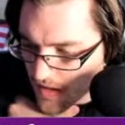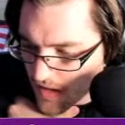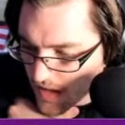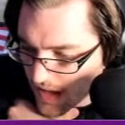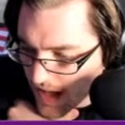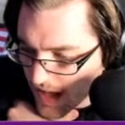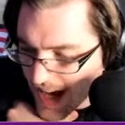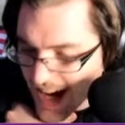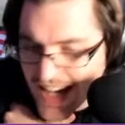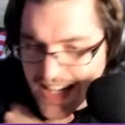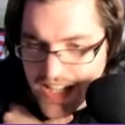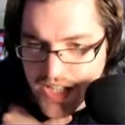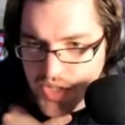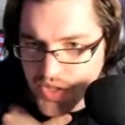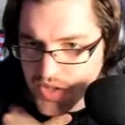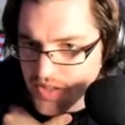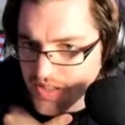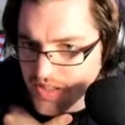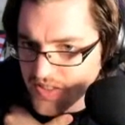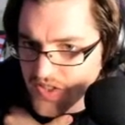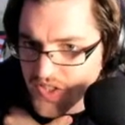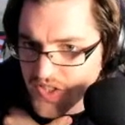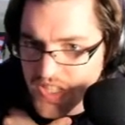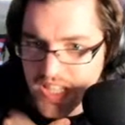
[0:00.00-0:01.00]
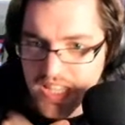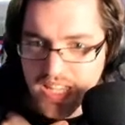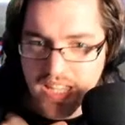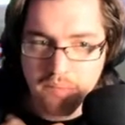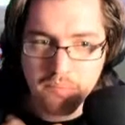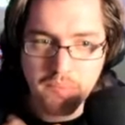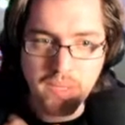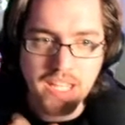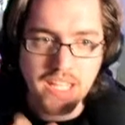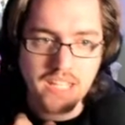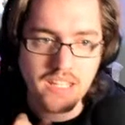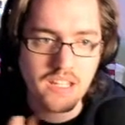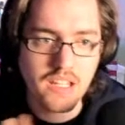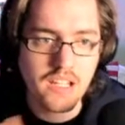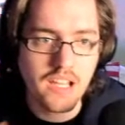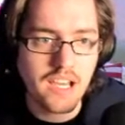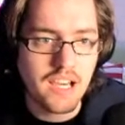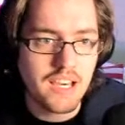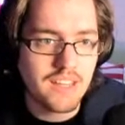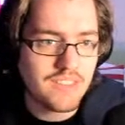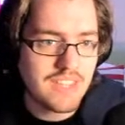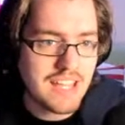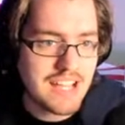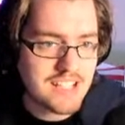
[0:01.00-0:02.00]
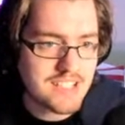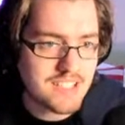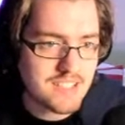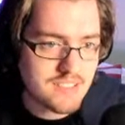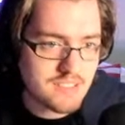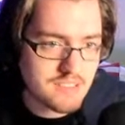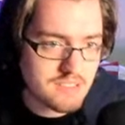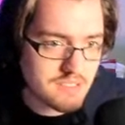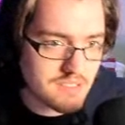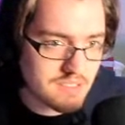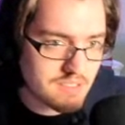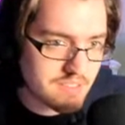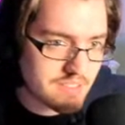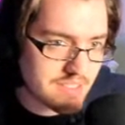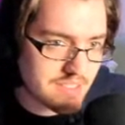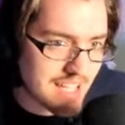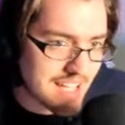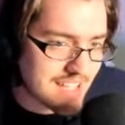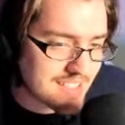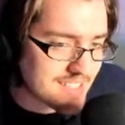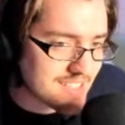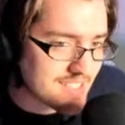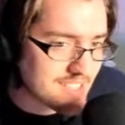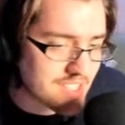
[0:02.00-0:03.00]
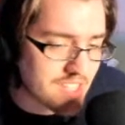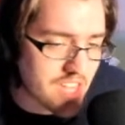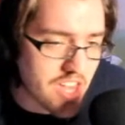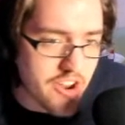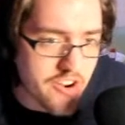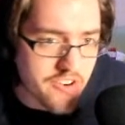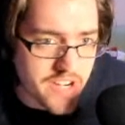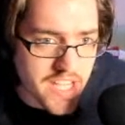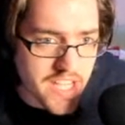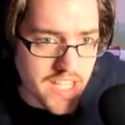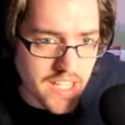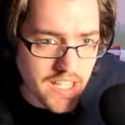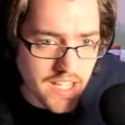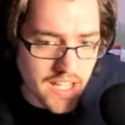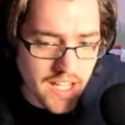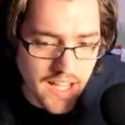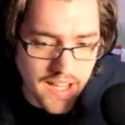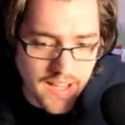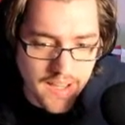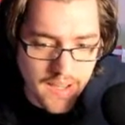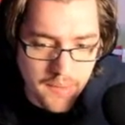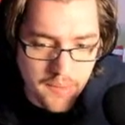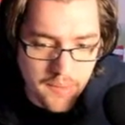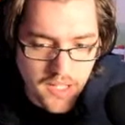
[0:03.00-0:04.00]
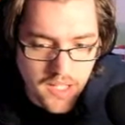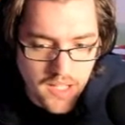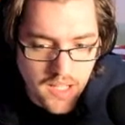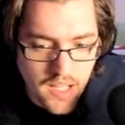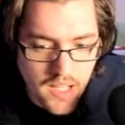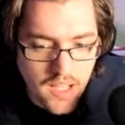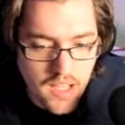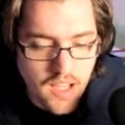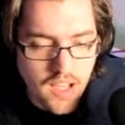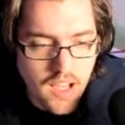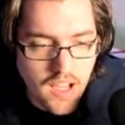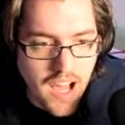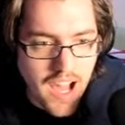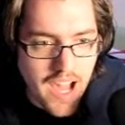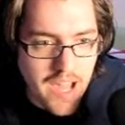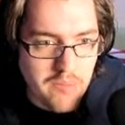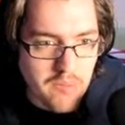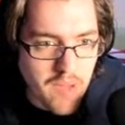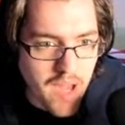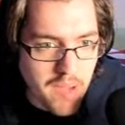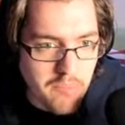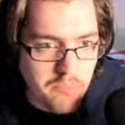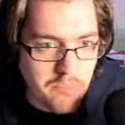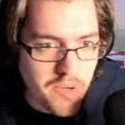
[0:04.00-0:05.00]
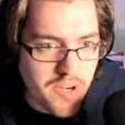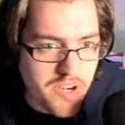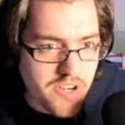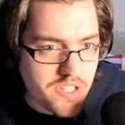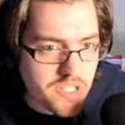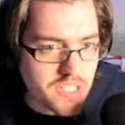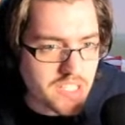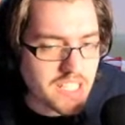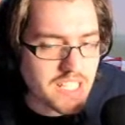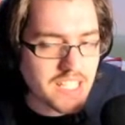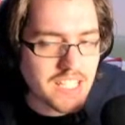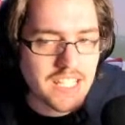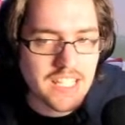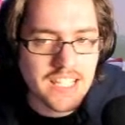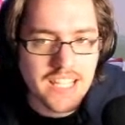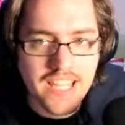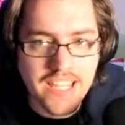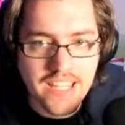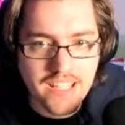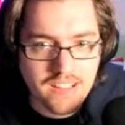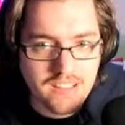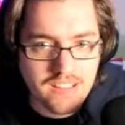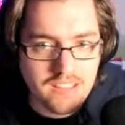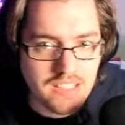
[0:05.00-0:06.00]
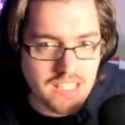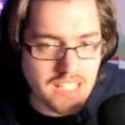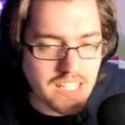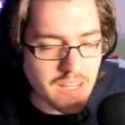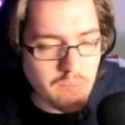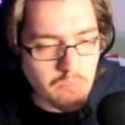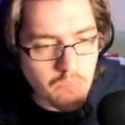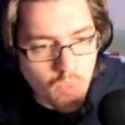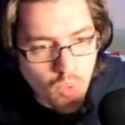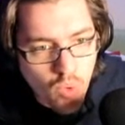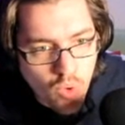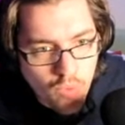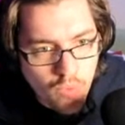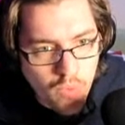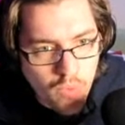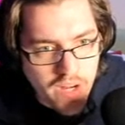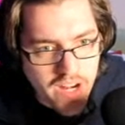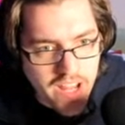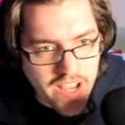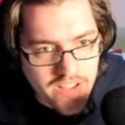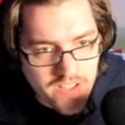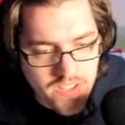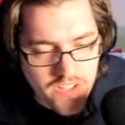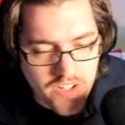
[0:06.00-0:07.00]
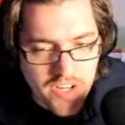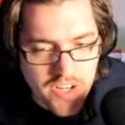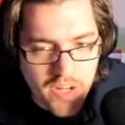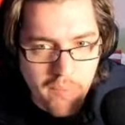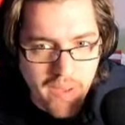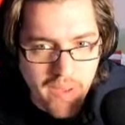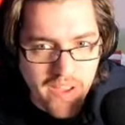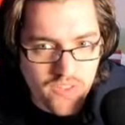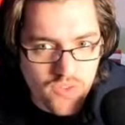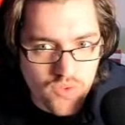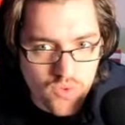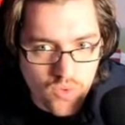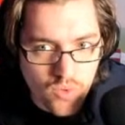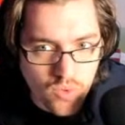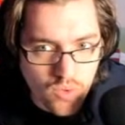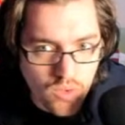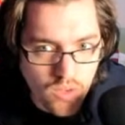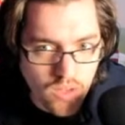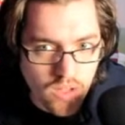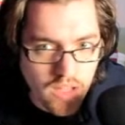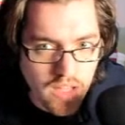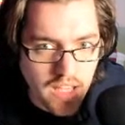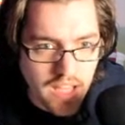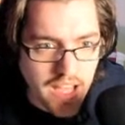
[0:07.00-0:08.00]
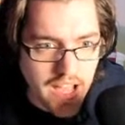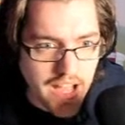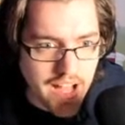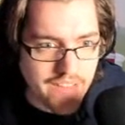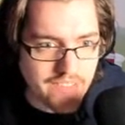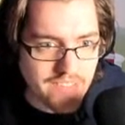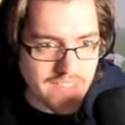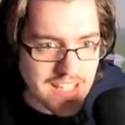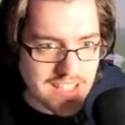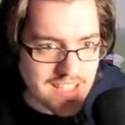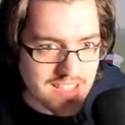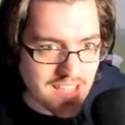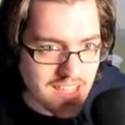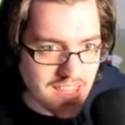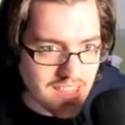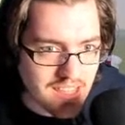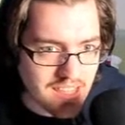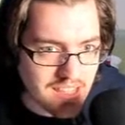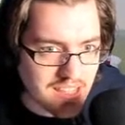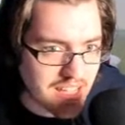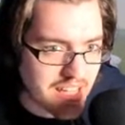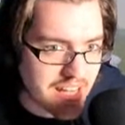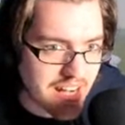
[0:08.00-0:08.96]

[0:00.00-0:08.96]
I totally see that, man. That's scary. I personally like didn't move when I started my school, and that's something that